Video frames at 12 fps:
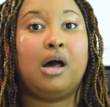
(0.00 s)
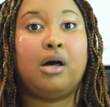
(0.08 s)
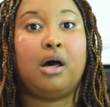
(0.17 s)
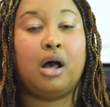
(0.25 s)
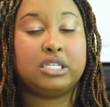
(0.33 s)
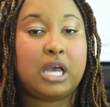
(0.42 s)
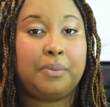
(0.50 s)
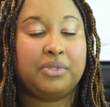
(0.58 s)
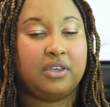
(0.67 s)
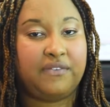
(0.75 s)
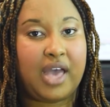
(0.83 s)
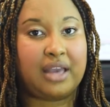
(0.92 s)
On top of
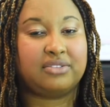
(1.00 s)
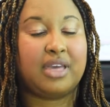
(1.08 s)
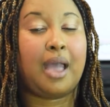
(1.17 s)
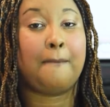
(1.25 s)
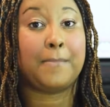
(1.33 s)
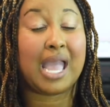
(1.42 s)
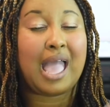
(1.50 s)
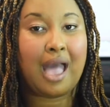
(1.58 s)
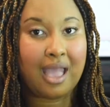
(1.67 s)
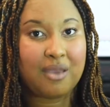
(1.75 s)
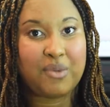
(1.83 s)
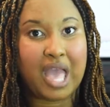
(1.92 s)
the fact that my
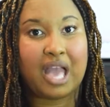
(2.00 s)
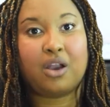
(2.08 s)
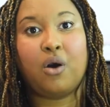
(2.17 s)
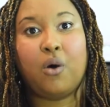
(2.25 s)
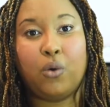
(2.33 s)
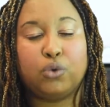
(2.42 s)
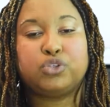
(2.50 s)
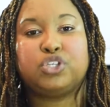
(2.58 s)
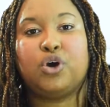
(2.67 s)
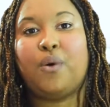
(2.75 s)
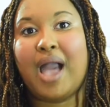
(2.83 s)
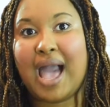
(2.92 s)
iMac
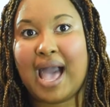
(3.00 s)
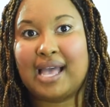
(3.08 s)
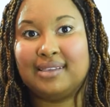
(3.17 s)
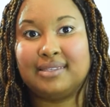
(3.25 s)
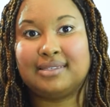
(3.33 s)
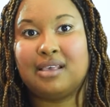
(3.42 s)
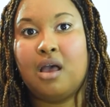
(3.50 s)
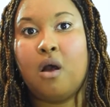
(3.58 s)
also has